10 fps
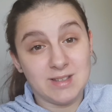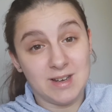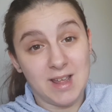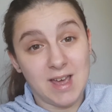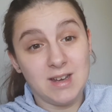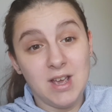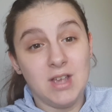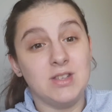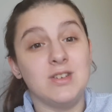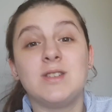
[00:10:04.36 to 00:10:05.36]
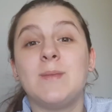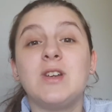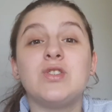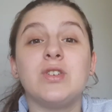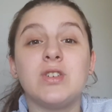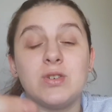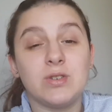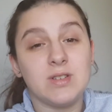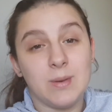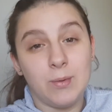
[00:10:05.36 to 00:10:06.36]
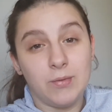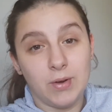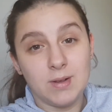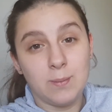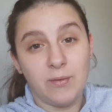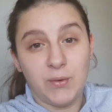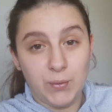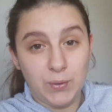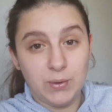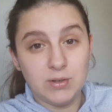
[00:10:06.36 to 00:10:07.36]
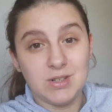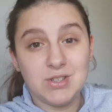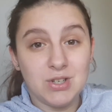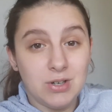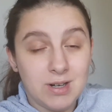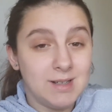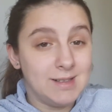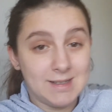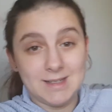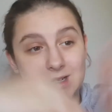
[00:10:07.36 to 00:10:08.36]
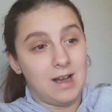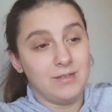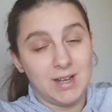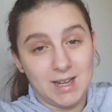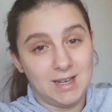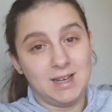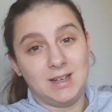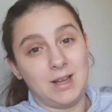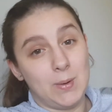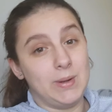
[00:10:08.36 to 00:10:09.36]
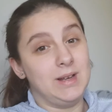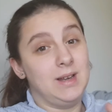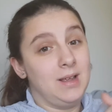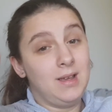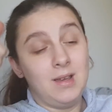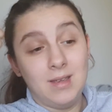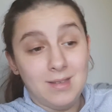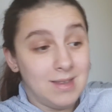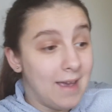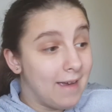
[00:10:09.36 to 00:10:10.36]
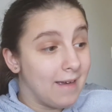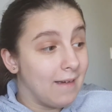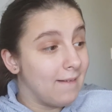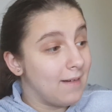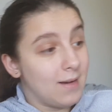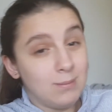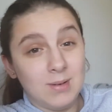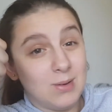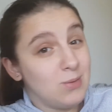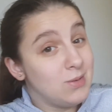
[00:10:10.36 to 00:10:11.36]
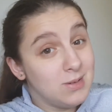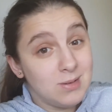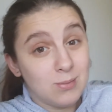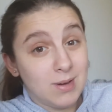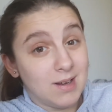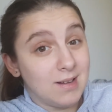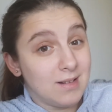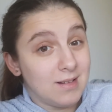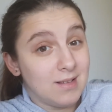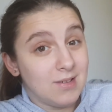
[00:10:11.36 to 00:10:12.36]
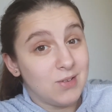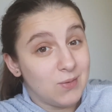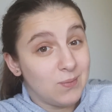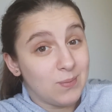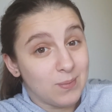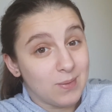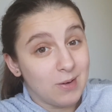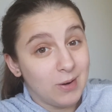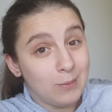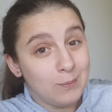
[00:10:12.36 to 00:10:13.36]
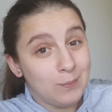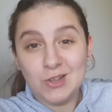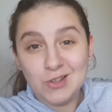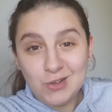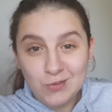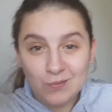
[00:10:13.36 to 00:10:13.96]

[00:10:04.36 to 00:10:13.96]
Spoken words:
to that. So just make sure you talk to someone first before just diving in and going, yeah, I'm going to lose weight. Alright, easy.